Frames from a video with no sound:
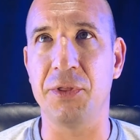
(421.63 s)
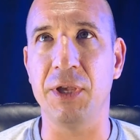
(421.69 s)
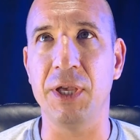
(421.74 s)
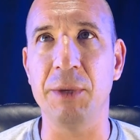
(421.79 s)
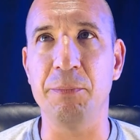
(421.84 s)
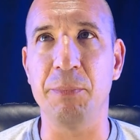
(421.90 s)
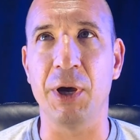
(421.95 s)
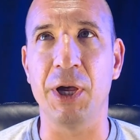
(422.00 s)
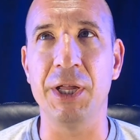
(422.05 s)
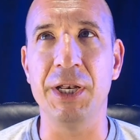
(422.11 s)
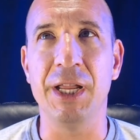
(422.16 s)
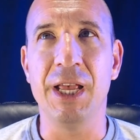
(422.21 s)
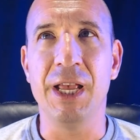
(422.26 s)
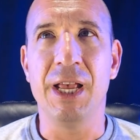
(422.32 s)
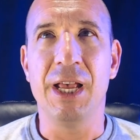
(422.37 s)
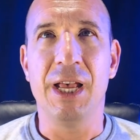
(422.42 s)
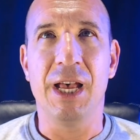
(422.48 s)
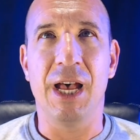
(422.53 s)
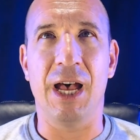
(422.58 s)
But
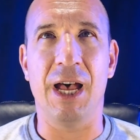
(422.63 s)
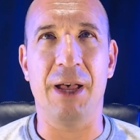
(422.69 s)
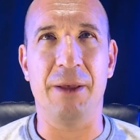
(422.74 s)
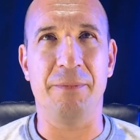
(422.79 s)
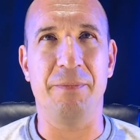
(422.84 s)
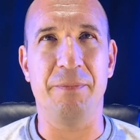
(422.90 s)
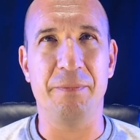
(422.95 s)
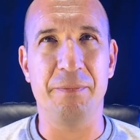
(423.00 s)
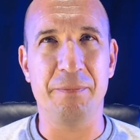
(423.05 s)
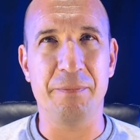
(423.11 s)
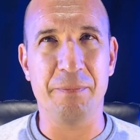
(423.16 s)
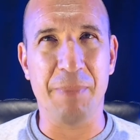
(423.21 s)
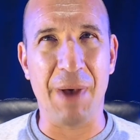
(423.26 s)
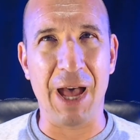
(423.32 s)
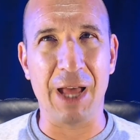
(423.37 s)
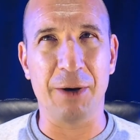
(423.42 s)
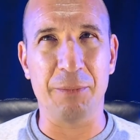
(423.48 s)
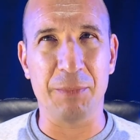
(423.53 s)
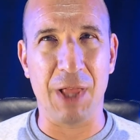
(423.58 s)

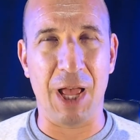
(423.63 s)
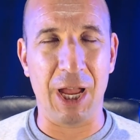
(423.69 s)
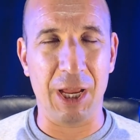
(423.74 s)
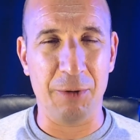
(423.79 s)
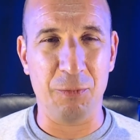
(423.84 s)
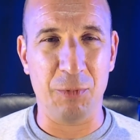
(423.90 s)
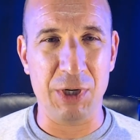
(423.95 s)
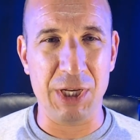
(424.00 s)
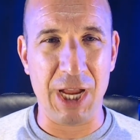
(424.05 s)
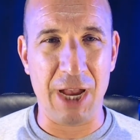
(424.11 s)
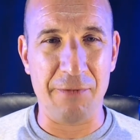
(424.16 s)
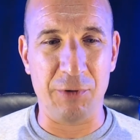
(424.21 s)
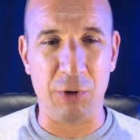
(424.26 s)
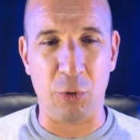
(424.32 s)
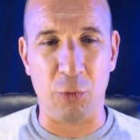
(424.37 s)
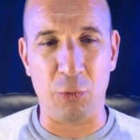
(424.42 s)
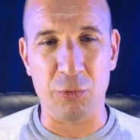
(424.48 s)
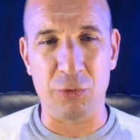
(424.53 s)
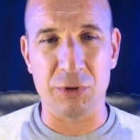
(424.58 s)
bottom line, when you have an
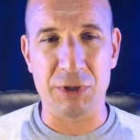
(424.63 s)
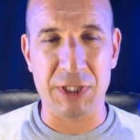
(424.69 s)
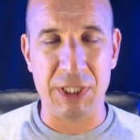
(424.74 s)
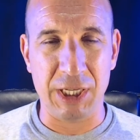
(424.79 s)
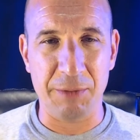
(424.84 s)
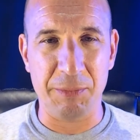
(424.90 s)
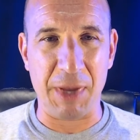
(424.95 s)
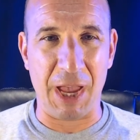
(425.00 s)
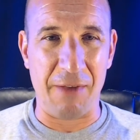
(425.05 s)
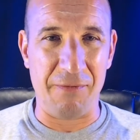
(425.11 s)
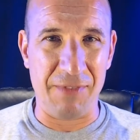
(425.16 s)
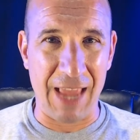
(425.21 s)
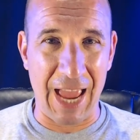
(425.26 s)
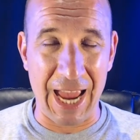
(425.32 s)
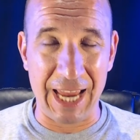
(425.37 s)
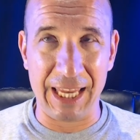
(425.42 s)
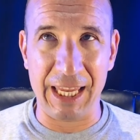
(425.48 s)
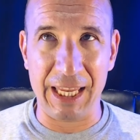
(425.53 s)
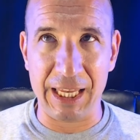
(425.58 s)
older team, you have
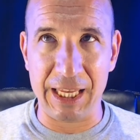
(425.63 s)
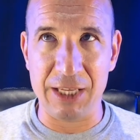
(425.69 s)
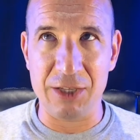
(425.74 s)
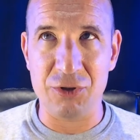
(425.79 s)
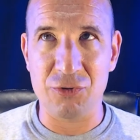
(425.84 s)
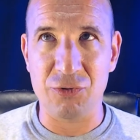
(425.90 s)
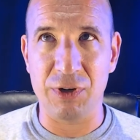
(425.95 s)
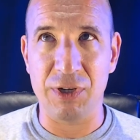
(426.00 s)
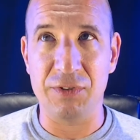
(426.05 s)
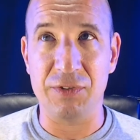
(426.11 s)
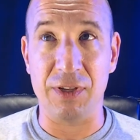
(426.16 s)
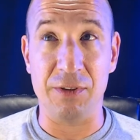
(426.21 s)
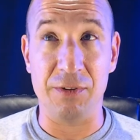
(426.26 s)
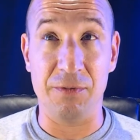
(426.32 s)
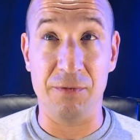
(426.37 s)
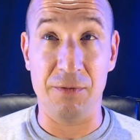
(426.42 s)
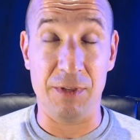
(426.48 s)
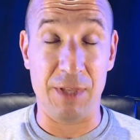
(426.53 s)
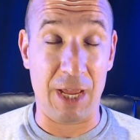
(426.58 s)
nagging injuries that
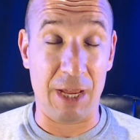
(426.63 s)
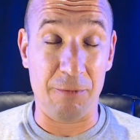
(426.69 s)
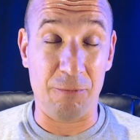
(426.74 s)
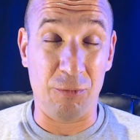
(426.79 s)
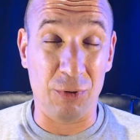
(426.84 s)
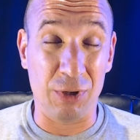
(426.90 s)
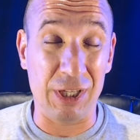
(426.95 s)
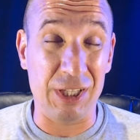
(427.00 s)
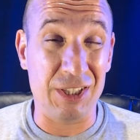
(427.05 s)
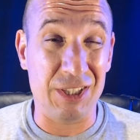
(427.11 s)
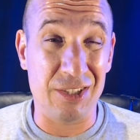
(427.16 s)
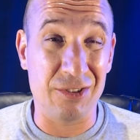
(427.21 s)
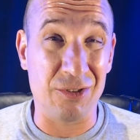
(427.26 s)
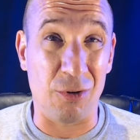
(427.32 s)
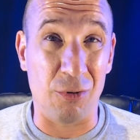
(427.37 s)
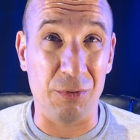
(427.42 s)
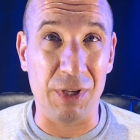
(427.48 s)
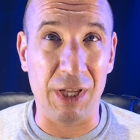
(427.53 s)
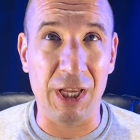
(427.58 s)
really just
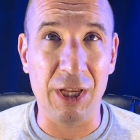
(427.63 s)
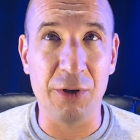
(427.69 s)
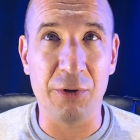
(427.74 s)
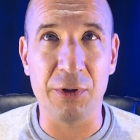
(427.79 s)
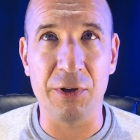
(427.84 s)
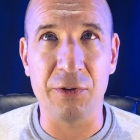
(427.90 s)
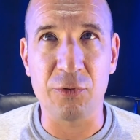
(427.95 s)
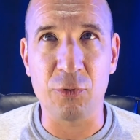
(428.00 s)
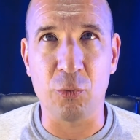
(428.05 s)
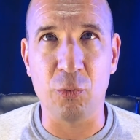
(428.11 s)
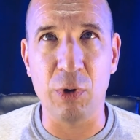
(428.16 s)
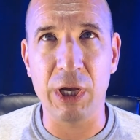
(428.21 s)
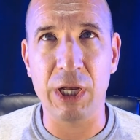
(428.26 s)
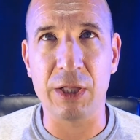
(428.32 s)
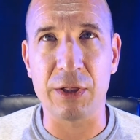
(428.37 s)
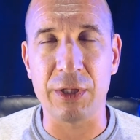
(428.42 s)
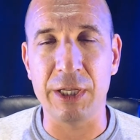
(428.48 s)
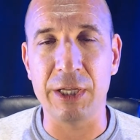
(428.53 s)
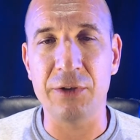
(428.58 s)
don't heal as
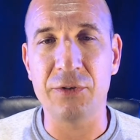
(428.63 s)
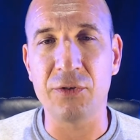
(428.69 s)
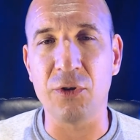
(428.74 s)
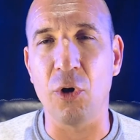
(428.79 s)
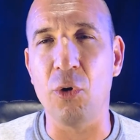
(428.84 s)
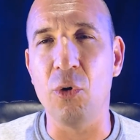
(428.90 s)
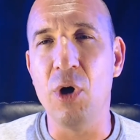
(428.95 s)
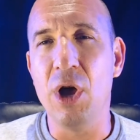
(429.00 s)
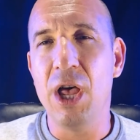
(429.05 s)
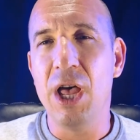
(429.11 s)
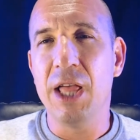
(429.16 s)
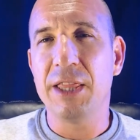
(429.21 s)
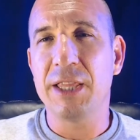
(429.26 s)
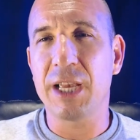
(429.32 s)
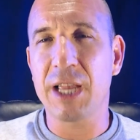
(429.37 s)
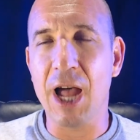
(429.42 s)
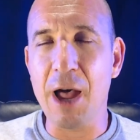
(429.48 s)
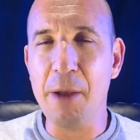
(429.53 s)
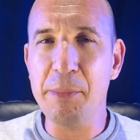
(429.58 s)
quickly. So the
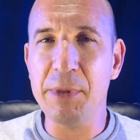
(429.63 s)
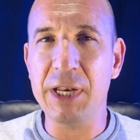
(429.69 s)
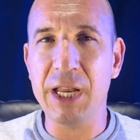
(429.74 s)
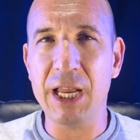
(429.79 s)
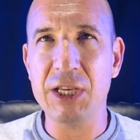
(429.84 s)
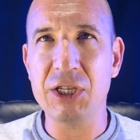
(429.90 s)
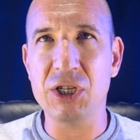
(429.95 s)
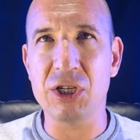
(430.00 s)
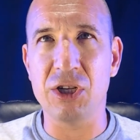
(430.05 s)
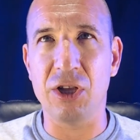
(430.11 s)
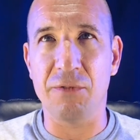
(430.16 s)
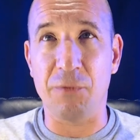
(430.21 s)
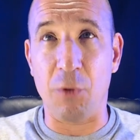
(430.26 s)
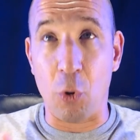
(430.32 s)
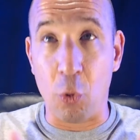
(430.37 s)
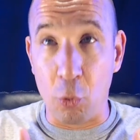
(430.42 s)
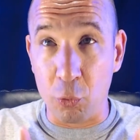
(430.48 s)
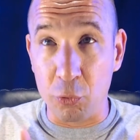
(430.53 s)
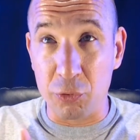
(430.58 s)
combination of
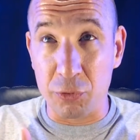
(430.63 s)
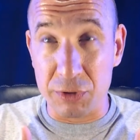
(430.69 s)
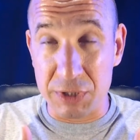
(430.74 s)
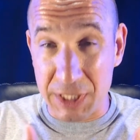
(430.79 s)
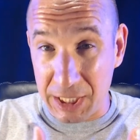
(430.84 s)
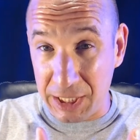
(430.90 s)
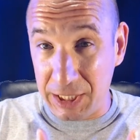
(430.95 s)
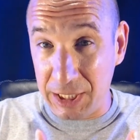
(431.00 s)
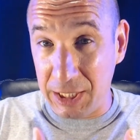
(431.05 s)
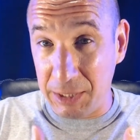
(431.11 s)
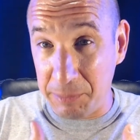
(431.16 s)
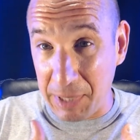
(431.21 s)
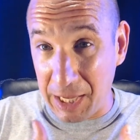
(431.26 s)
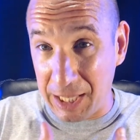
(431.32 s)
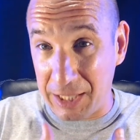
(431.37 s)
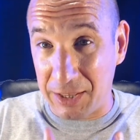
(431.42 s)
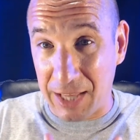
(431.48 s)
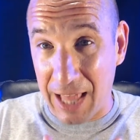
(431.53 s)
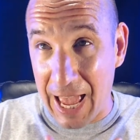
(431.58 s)
older team
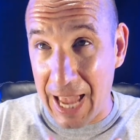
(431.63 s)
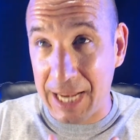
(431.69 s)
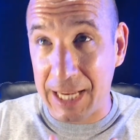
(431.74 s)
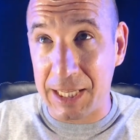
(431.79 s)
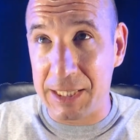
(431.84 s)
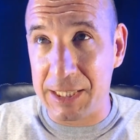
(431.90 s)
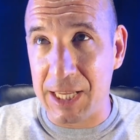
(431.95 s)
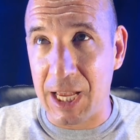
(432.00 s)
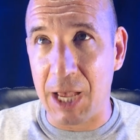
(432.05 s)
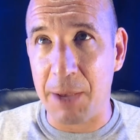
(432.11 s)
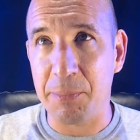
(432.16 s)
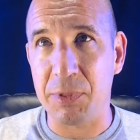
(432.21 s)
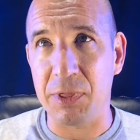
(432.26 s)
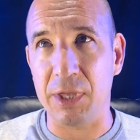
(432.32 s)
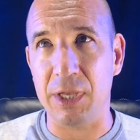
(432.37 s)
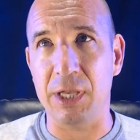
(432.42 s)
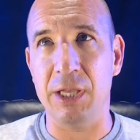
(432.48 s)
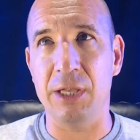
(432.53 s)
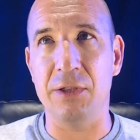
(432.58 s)
and lack of
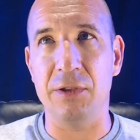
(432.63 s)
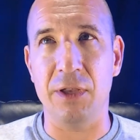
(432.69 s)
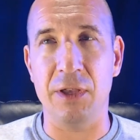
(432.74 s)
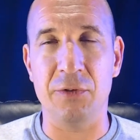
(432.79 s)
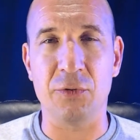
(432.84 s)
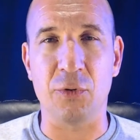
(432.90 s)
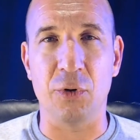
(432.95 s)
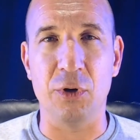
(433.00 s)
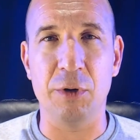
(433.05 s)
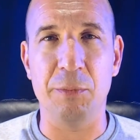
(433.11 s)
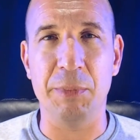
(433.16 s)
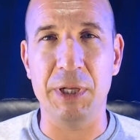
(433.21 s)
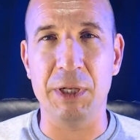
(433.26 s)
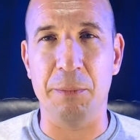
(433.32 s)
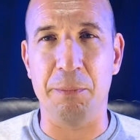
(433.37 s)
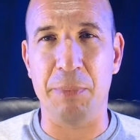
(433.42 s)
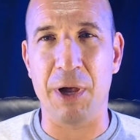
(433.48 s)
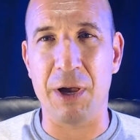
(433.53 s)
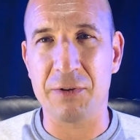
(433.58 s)
depth is going to be the
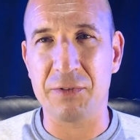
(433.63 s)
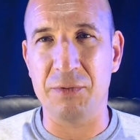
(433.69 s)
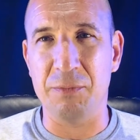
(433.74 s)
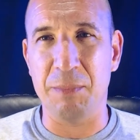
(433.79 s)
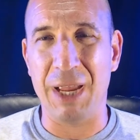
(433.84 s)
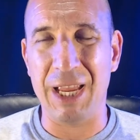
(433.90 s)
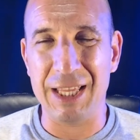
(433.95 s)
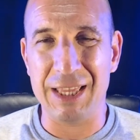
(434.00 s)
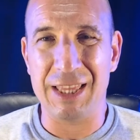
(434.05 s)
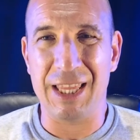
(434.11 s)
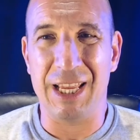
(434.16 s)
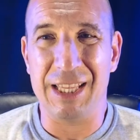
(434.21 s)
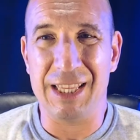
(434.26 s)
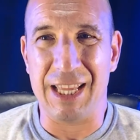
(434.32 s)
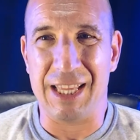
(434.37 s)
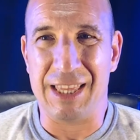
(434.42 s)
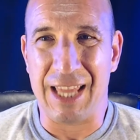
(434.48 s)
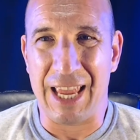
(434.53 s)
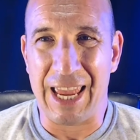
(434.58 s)
Bucs' main thing
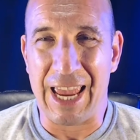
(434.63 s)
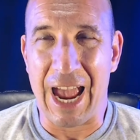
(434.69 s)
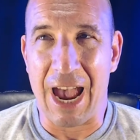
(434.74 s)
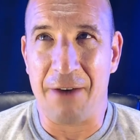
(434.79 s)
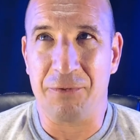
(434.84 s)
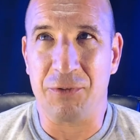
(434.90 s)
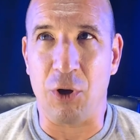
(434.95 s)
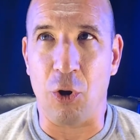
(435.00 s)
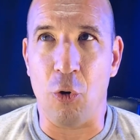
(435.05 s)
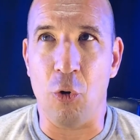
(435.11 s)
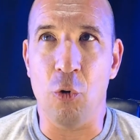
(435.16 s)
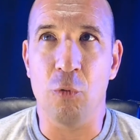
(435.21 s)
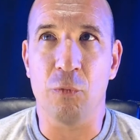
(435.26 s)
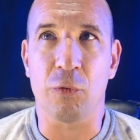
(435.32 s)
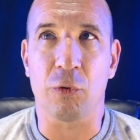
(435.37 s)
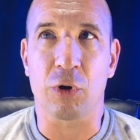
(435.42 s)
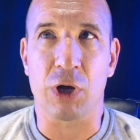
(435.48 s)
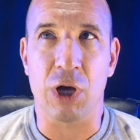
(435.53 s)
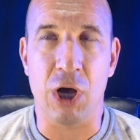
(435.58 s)
that they have to
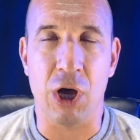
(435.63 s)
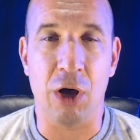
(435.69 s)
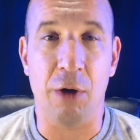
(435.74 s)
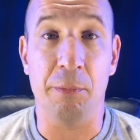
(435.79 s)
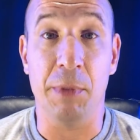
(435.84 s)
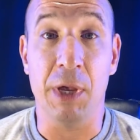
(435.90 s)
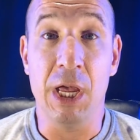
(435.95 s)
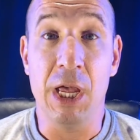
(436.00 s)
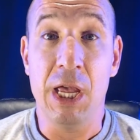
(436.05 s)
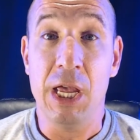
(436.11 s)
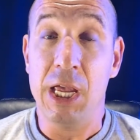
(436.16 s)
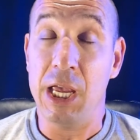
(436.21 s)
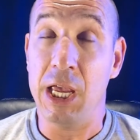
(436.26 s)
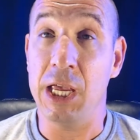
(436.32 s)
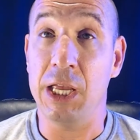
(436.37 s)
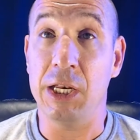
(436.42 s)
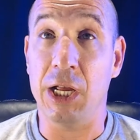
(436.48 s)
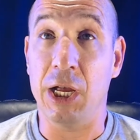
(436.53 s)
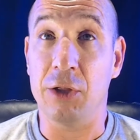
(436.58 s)
overcome
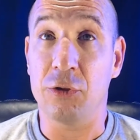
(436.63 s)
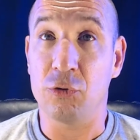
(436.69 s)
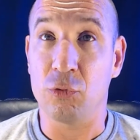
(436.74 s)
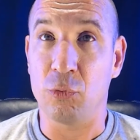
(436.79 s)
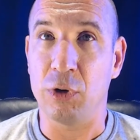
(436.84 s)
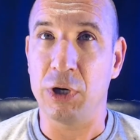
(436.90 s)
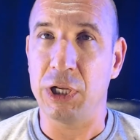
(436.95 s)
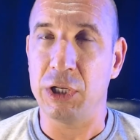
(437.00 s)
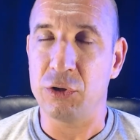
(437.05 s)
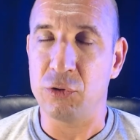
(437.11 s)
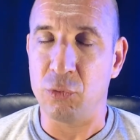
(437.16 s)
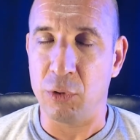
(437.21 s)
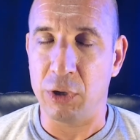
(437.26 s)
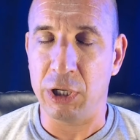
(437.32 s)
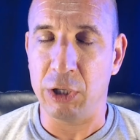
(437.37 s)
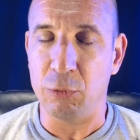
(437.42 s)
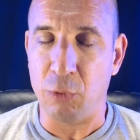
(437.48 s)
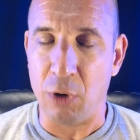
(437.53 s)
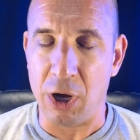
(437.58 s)
in
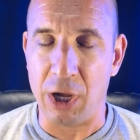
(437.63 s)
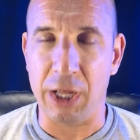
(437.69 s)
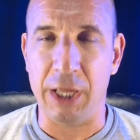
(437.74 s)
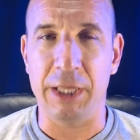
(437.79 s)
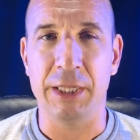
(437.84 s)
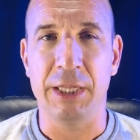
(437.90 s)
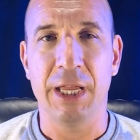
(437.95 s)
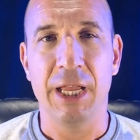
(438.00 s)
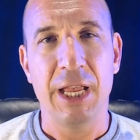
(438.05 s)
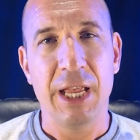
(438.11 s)
2021.